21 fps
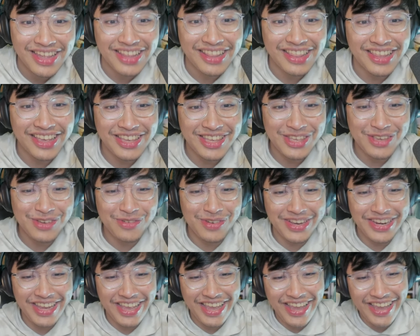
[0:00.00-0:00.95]
Like you
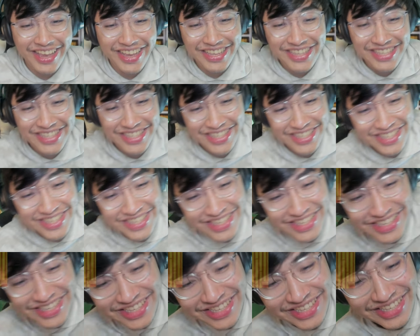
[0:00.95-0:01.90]
and Ace?
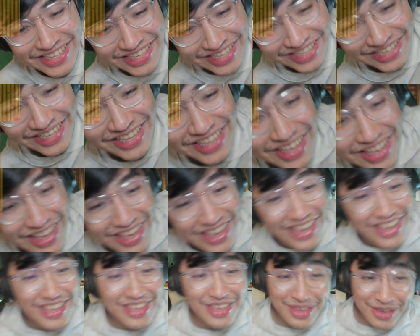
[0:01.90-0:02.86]

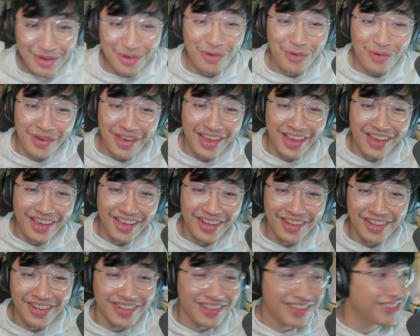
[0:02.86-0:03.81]
You
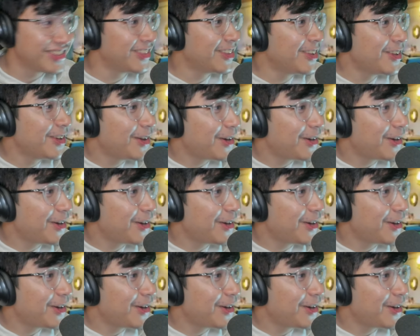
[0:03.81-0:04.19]
will!